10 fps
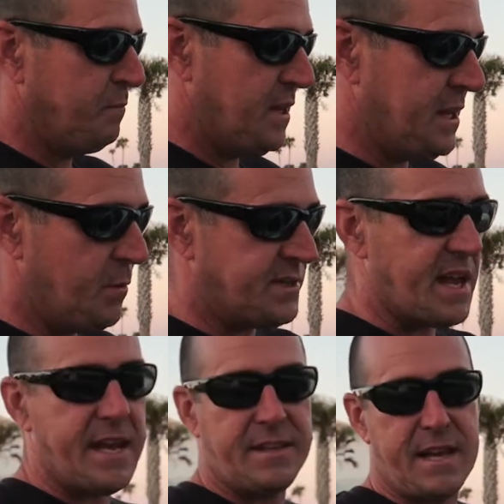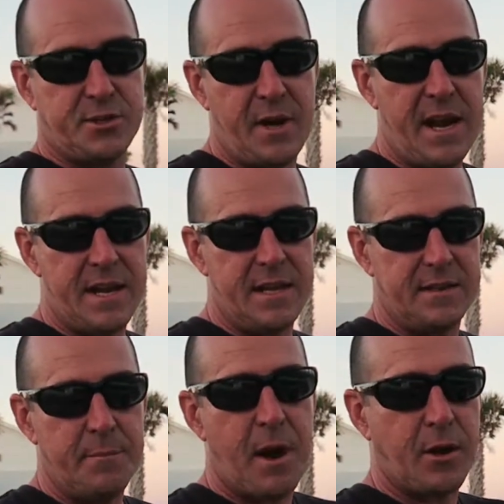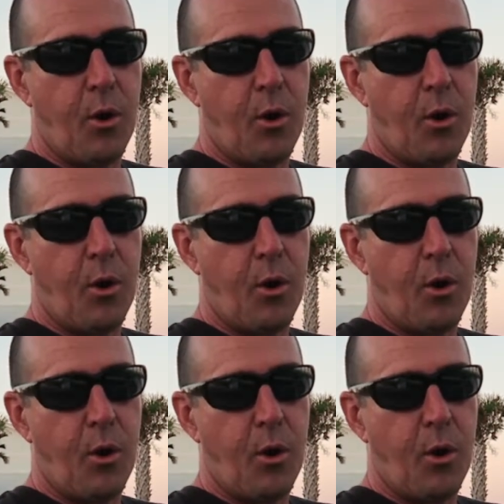And then once I get that tranny, and then my